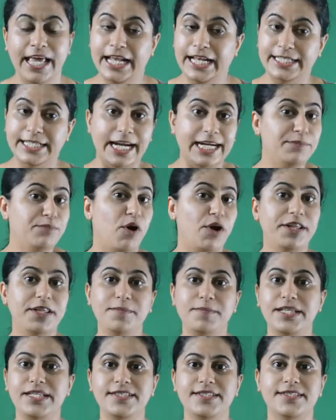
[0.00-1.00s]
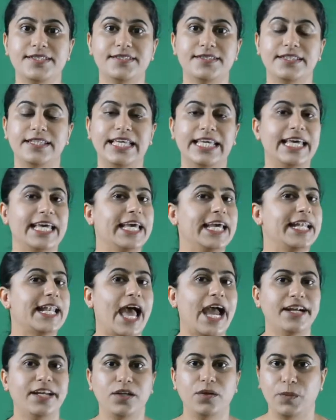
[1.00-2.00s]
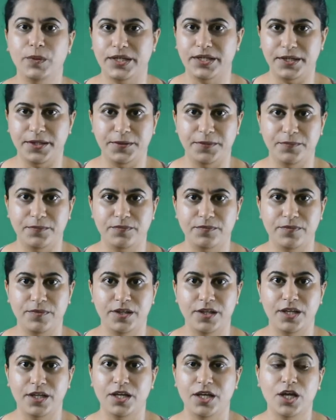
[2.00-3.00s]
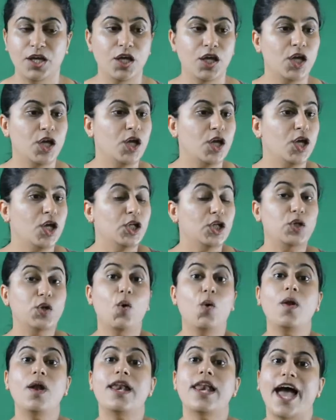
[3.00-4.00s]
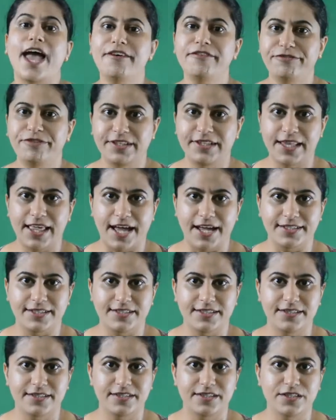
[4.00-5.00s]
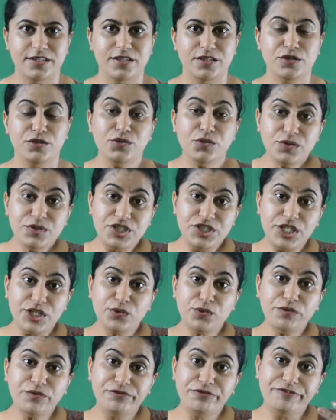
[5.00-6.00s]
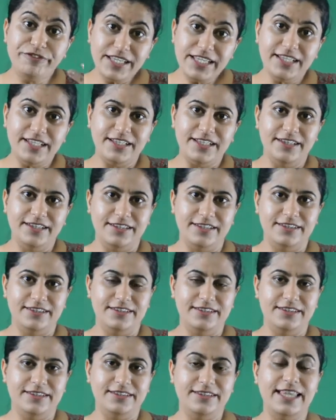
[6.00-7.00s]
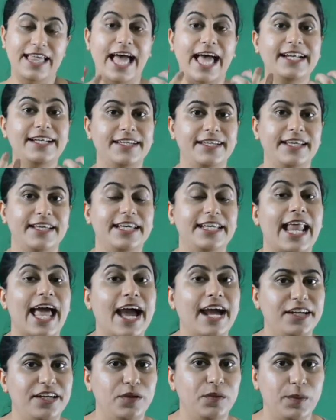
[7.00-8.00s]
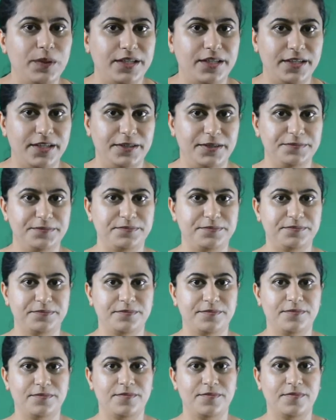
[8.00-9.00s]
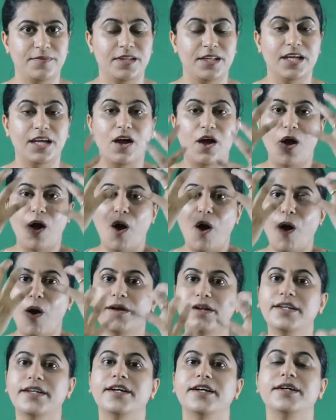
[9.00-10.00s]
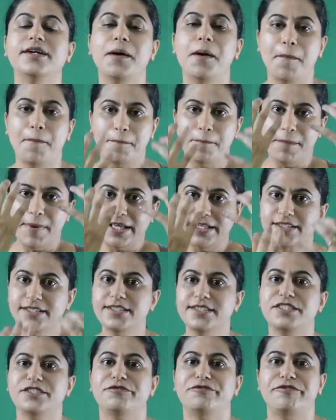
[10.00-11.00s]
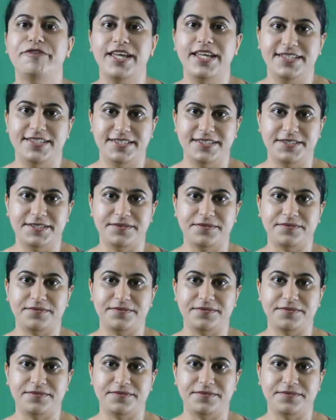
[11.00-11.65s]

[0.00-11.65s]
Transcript: Dead body means inactivity. No life in that. So she could feel that inactivity on her mother's face.